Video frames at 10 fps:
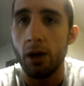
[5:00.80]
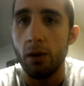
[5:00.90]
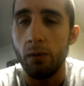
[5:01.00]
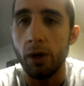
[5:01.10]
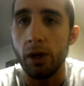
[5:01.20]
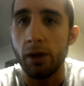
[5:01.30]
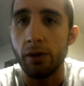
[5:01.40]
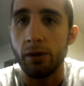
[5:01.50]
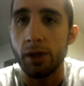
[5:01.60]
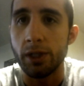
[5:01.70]
when
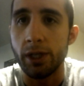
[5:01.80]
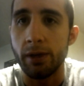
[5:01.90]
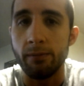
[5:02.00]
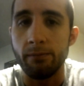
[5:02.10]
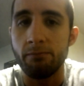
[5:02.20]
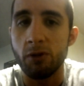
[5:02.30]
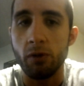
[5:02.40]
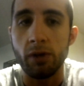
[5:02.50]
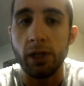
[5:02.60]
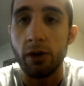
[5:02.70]
you're in the gym. Don't
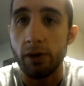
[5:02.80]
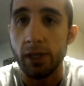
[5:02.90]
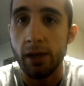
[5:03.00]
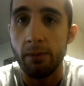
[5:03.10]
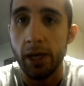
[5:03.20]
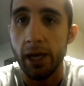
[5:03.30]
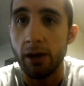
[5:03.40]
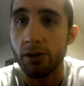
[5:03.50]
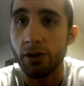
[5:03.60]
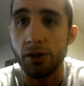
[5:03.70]
really notice anybody
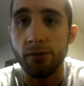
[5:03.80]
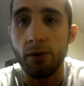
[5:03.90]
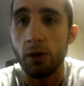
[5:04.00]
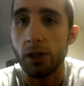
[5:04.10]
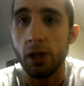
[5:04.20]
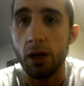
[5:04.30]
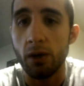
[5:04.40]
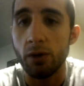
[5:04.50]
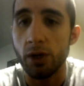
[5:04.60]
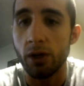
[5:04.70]
else. You're just focused
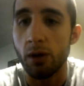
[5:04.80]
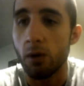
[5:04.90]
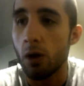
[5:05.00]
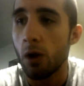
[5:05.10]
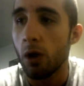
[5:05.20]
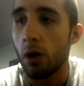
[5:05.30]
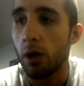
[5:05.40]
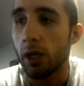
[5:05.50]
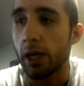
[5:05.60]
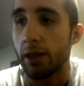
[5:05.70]
on,
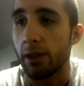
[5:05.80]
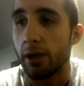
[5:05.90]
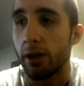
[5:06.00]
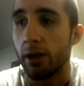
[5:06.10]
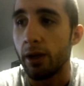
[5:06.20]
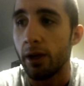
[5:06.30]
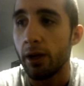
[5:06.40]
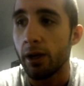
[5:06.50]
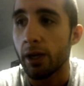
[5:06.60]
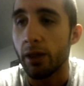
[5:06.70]
getting the
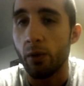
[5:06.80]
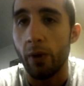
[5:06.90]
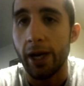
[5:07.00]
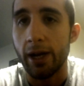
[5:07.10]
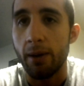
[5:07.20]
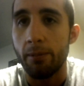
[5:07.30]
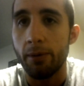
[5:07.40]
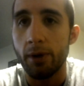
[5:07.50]
weight up.